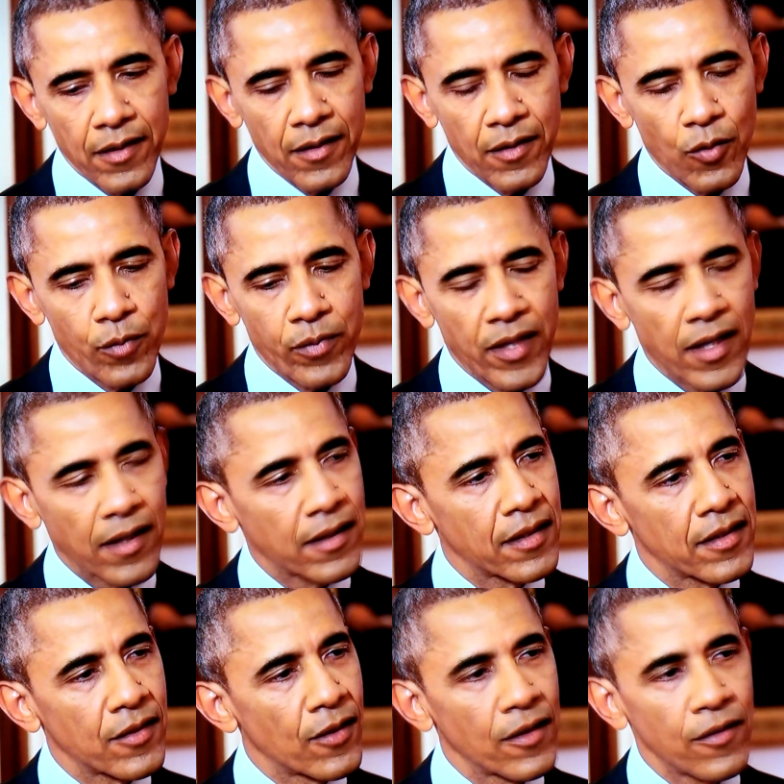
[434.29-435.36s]
groups like
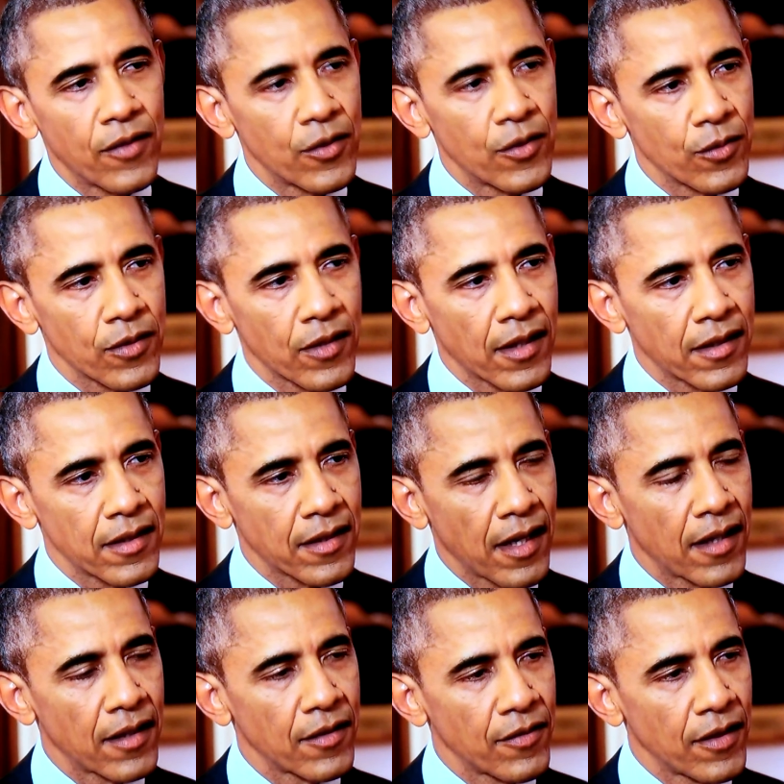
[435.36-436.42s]
this or individuals like this
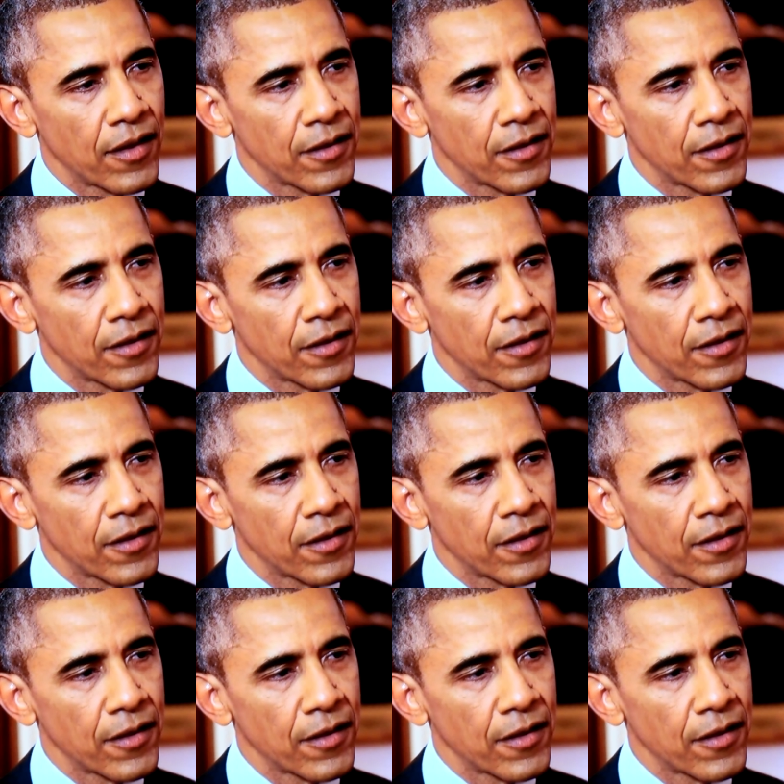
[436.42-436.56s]
can't defeat